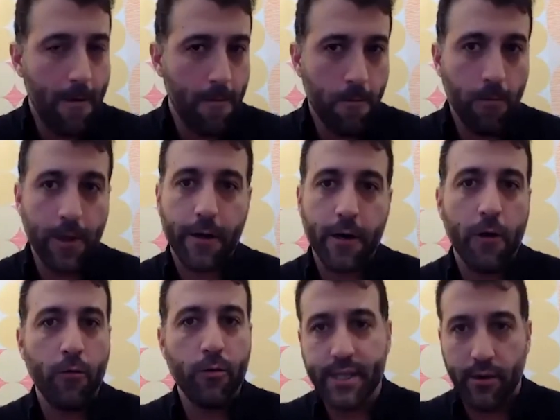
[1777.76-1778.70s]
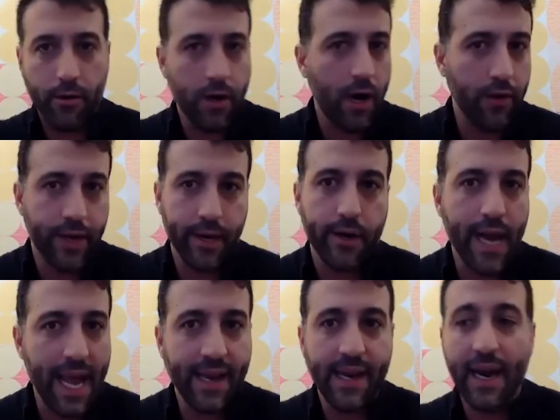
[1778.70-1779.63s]
one girl, which I'll call here
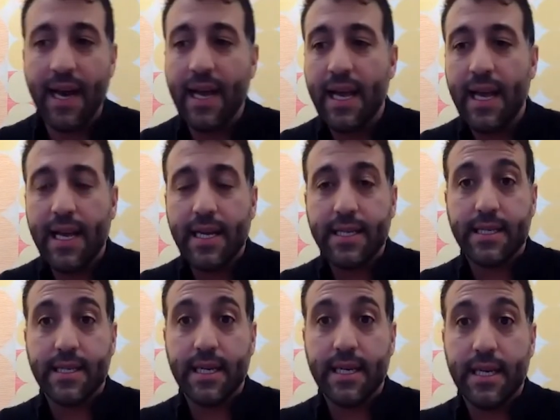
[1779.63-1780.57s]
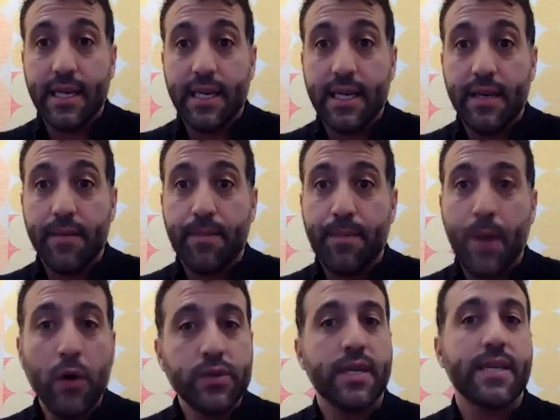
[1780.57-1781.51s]
Anna. She
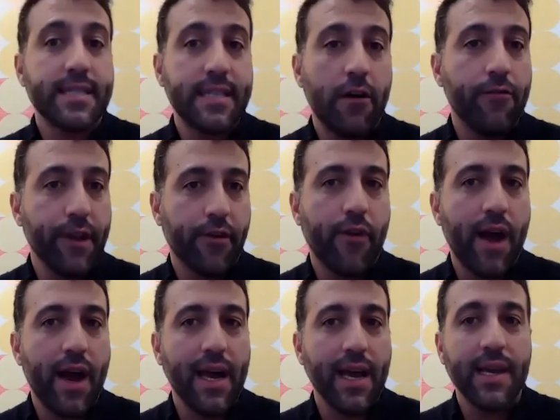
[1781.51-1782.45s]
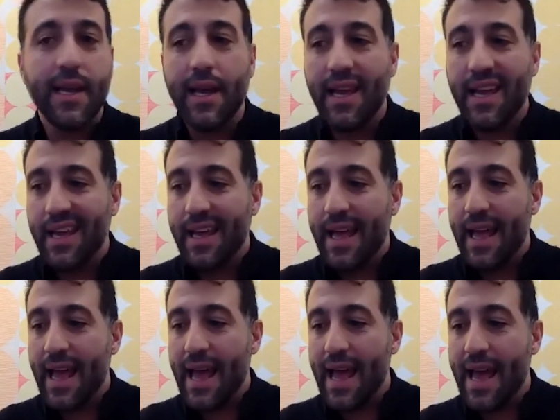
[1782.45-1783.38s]
posted a selfie crying,
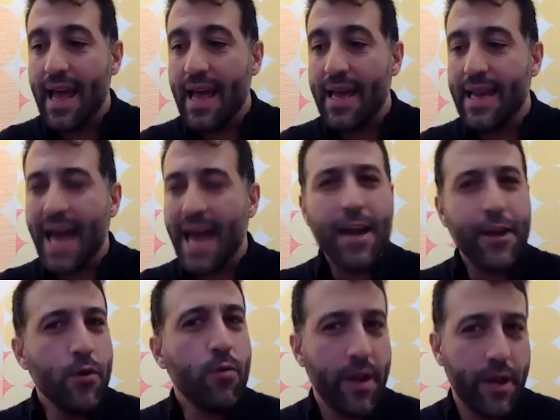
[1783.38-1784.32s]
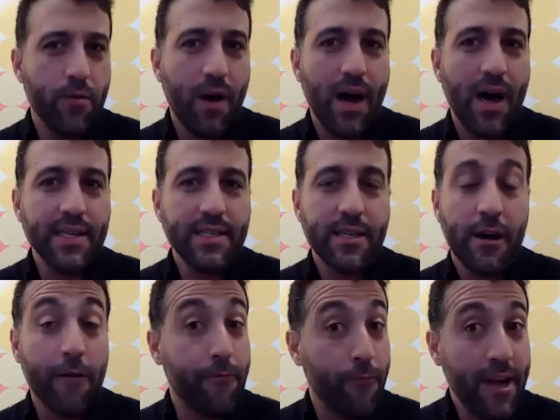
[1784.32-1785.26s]
and I knew what it was.
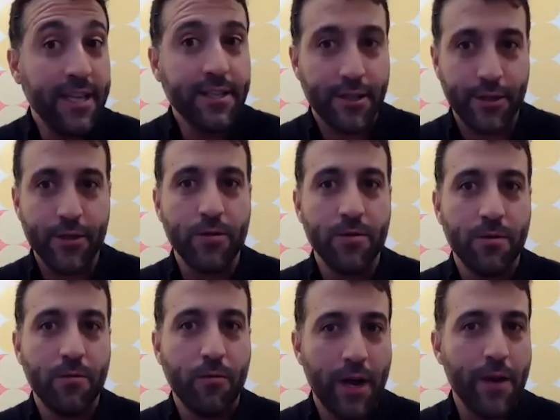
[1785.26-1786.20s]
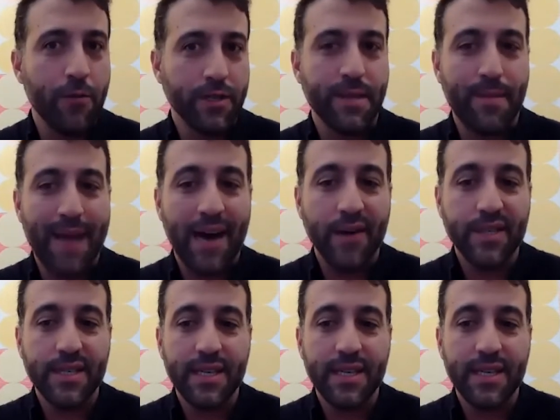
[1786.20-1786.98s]
Her friends knew what it was about.